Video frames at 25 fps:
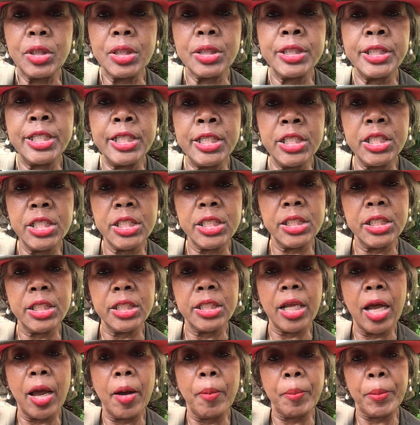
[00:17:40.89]
tension
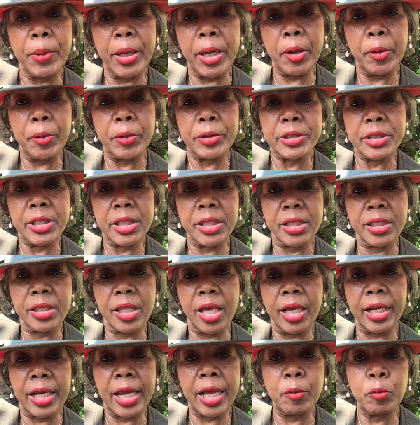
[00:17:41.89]
in our marriage. He
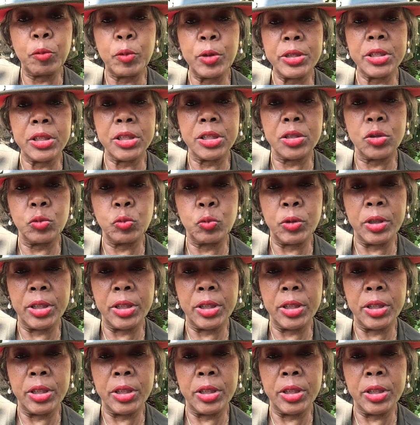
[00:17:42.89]
thought I wasn't